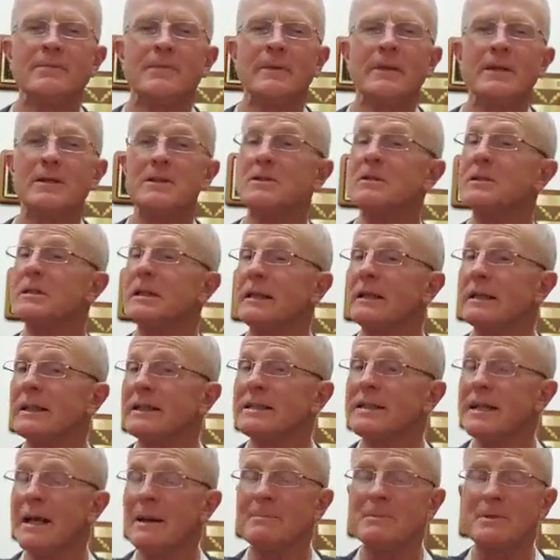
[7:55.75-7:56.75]
that's still
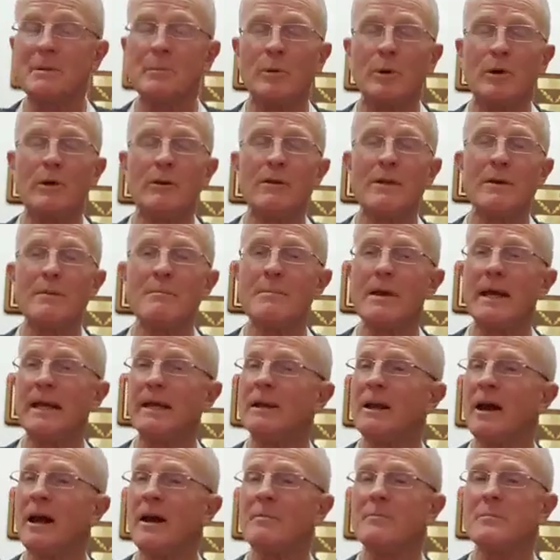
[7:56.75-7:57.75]
acceptable, that
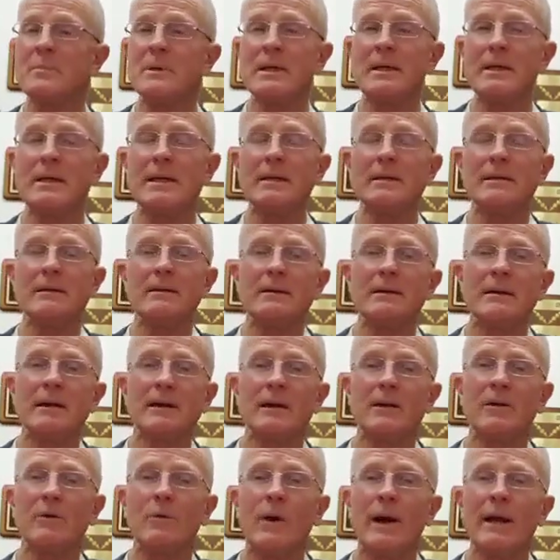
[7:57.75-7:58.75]
may not be
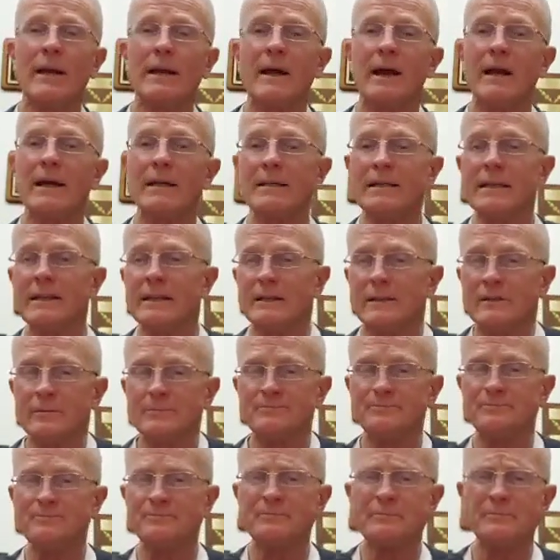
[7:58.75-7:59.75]
quite
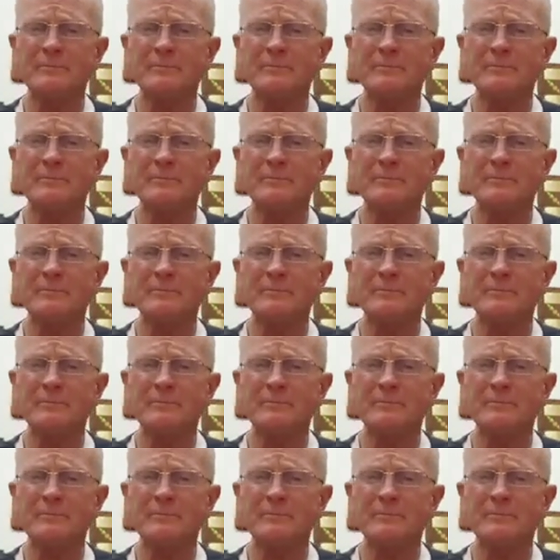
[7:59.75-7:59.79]
ideal.